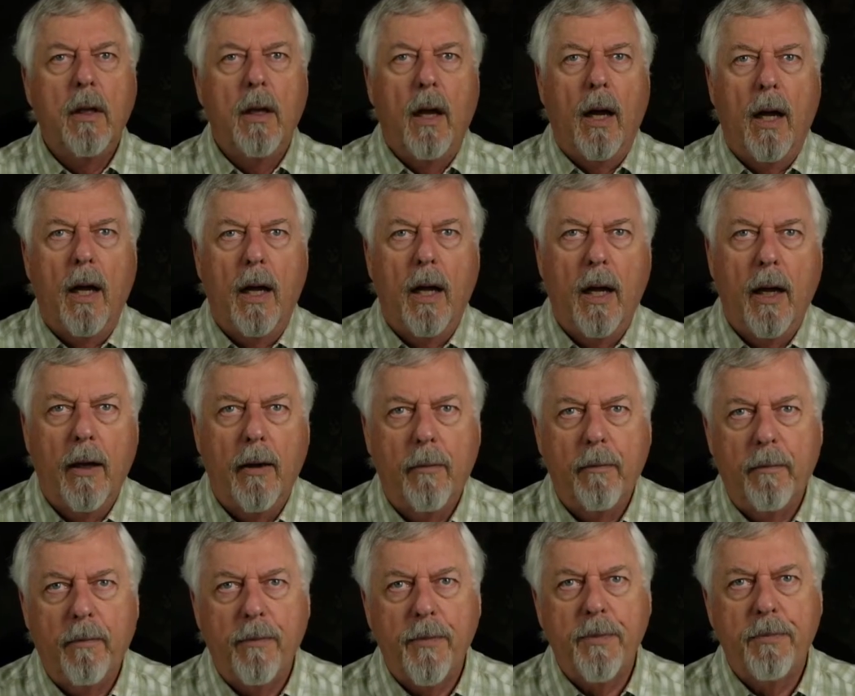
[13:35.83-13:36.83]

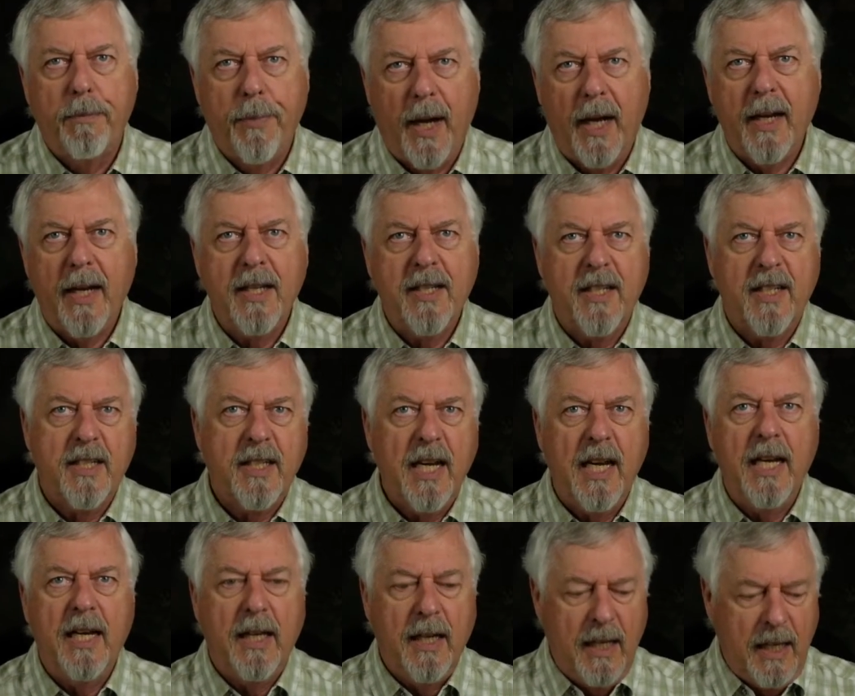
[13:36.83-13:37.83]
But as I
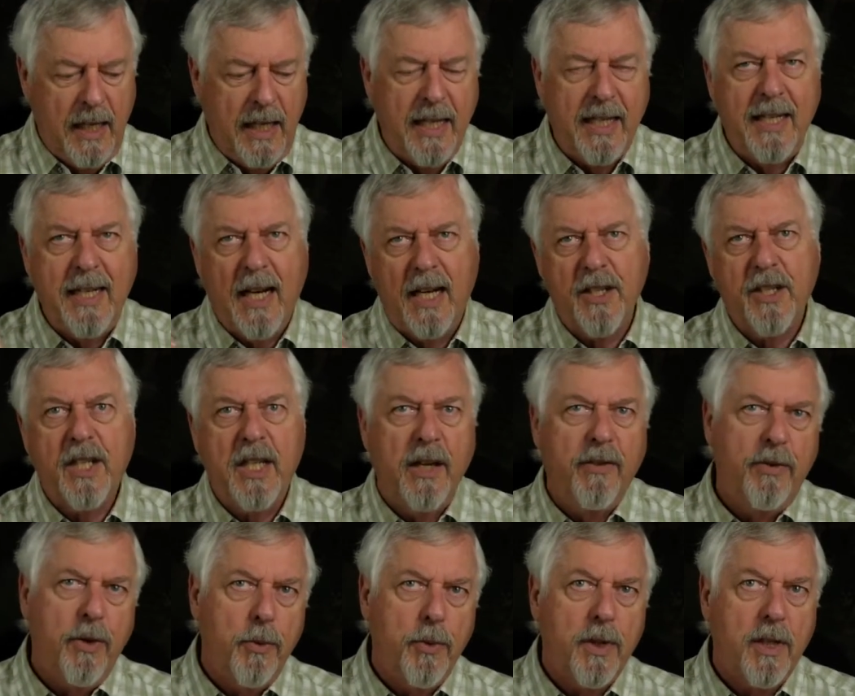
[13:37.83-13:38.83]
say, it does
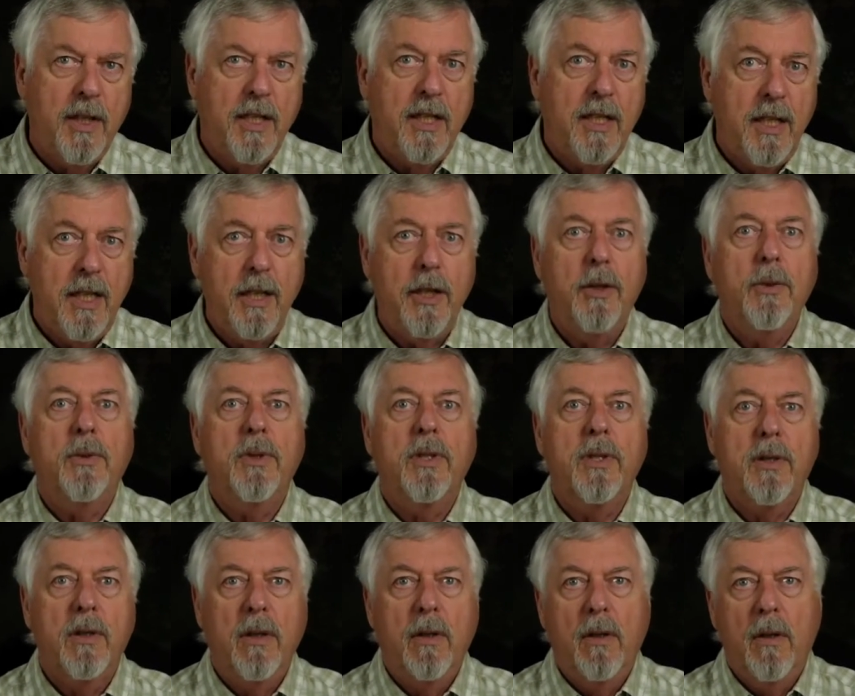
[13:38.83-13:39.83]
give you the
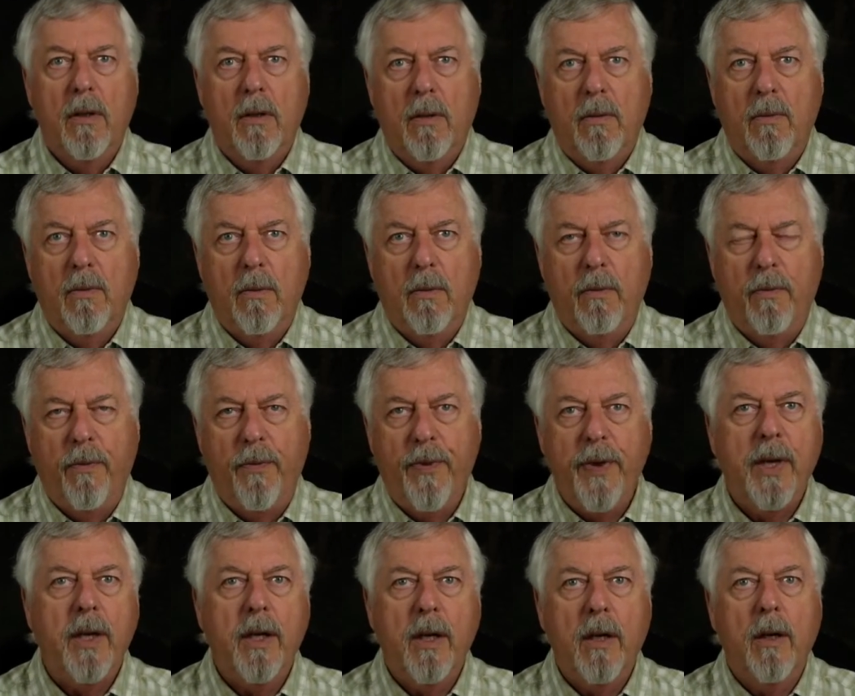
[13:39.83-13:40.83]
continuous
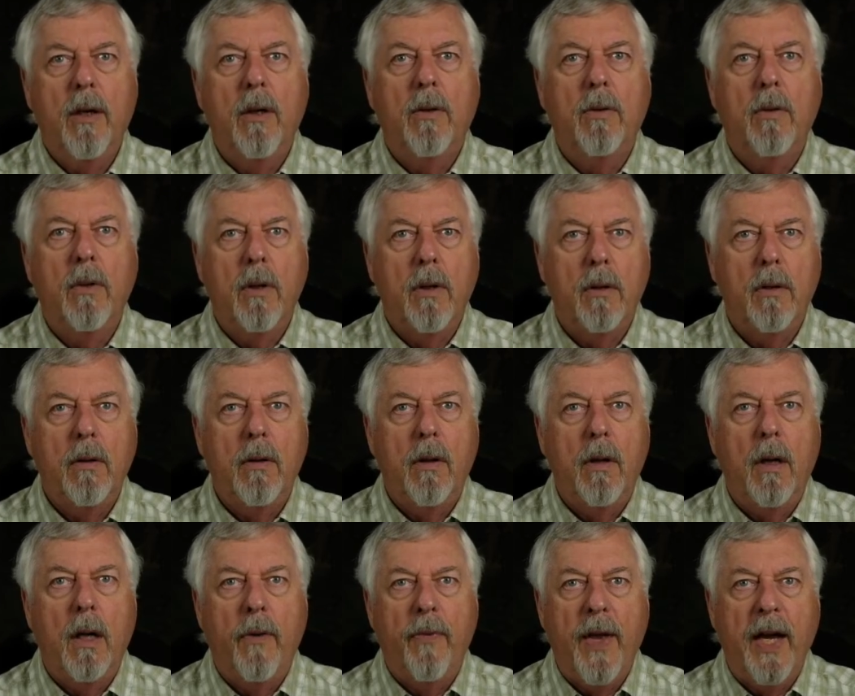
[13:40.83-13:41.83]
video
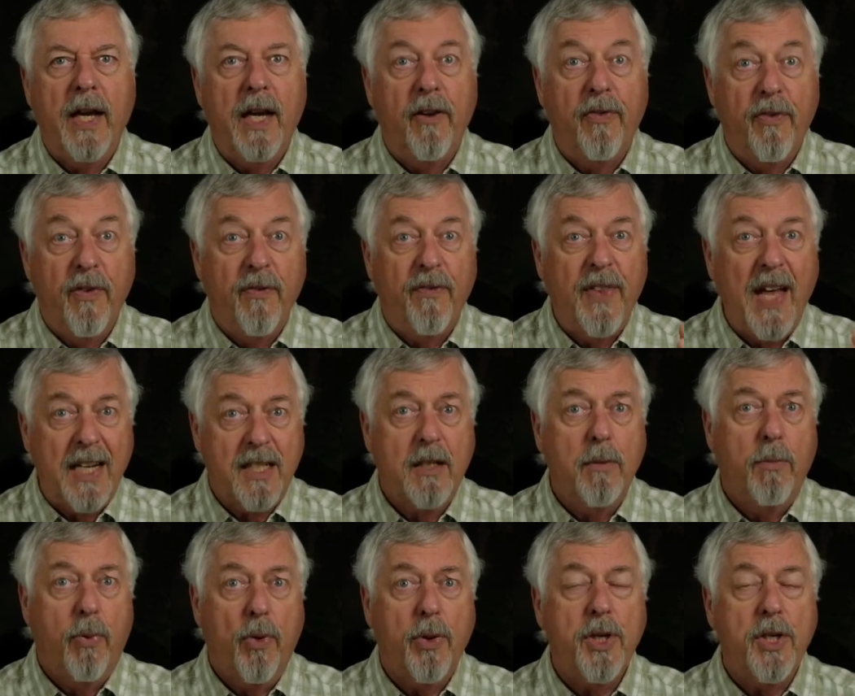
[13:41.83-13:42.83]
that if that's
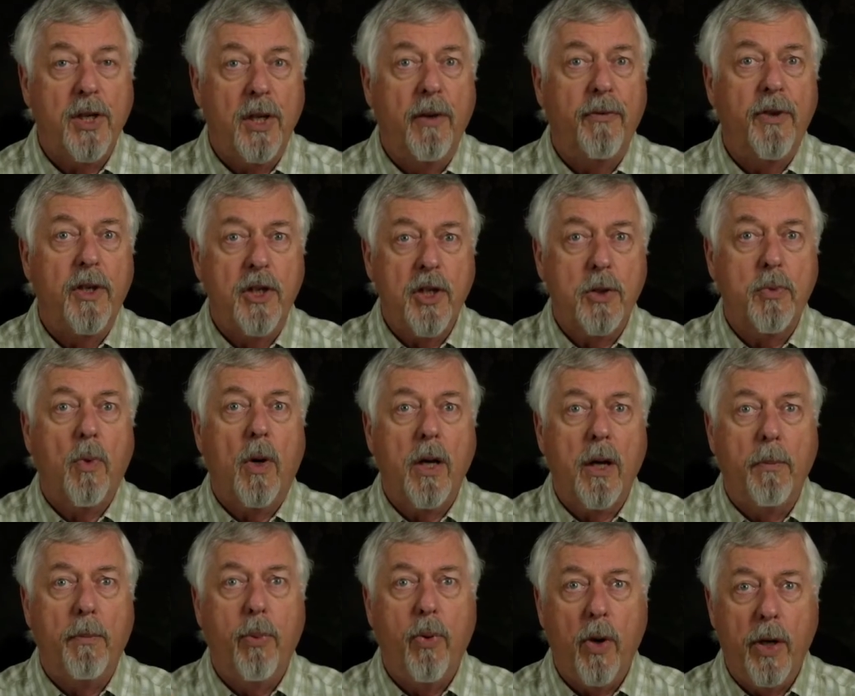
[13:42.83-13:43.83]
important to you. If you just want
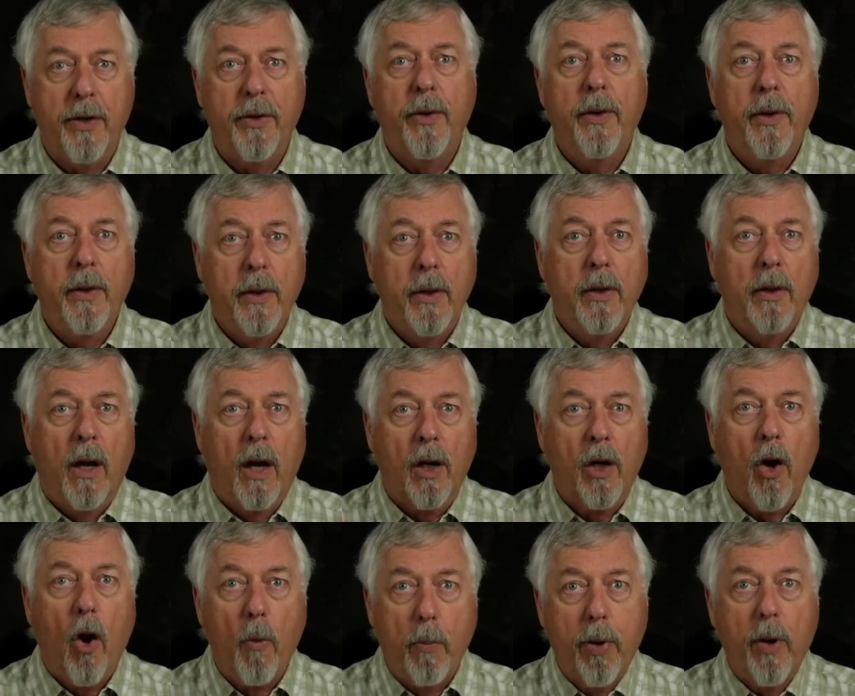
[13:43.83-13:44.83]
to put a
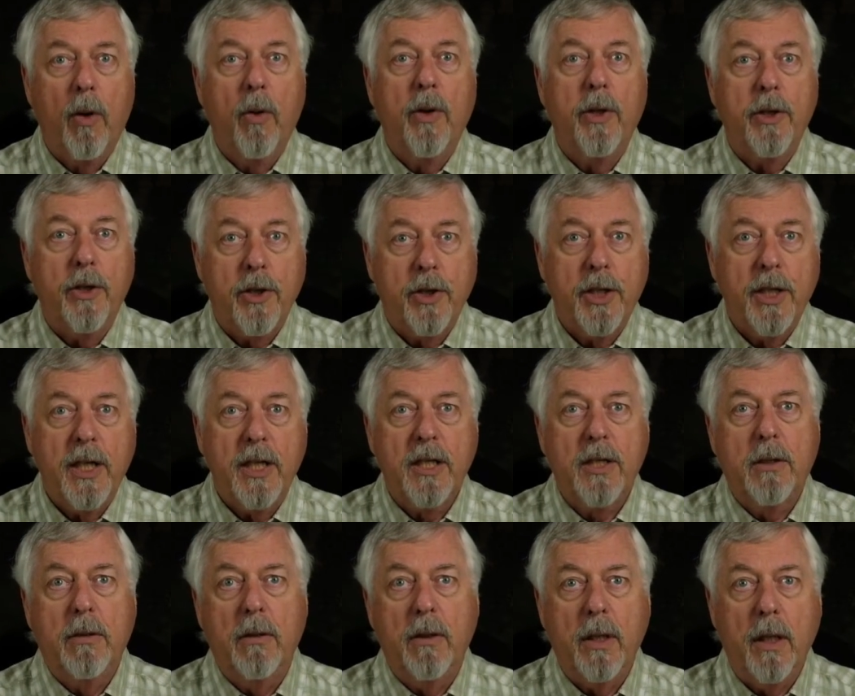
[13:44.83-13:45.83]
GoPro on your
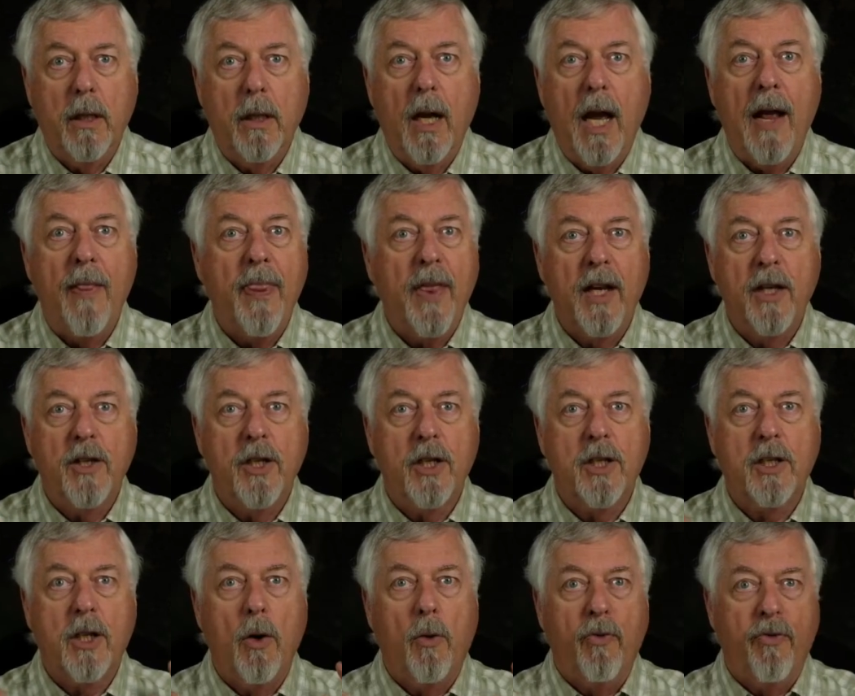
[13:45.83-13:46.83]
chest, you know, and then
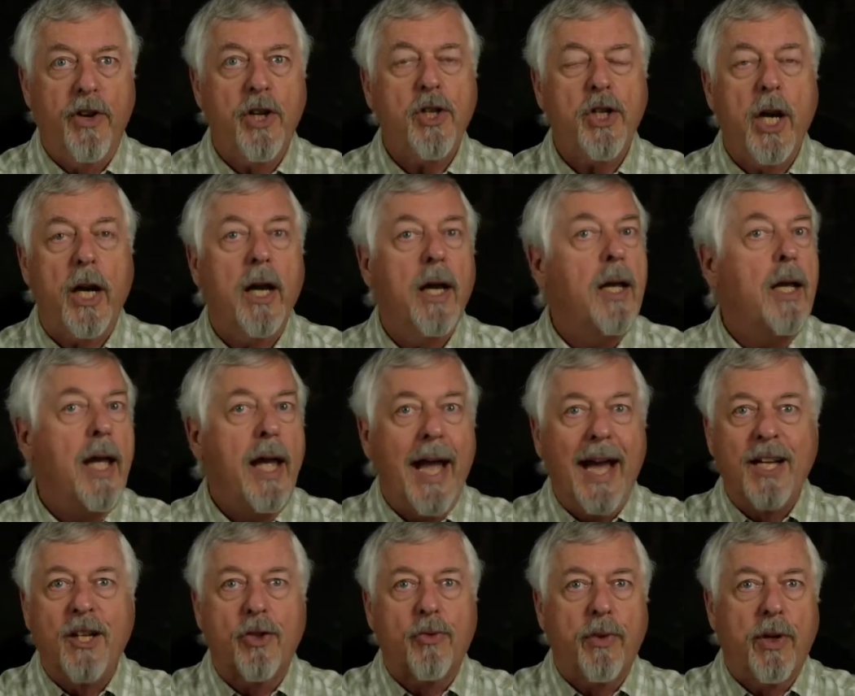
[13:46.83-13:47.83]
just go fishing
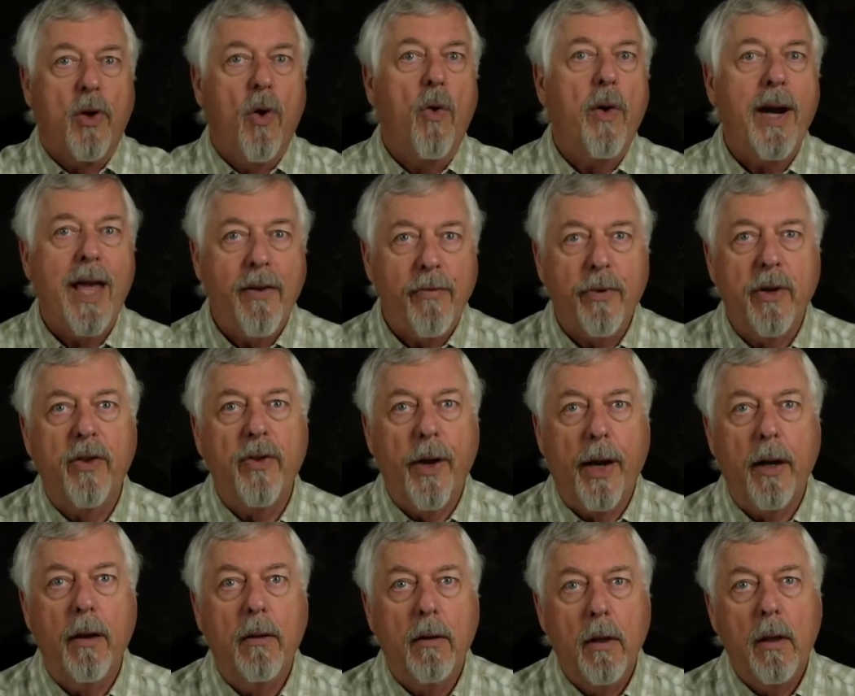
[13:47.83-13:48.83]
and just record everything,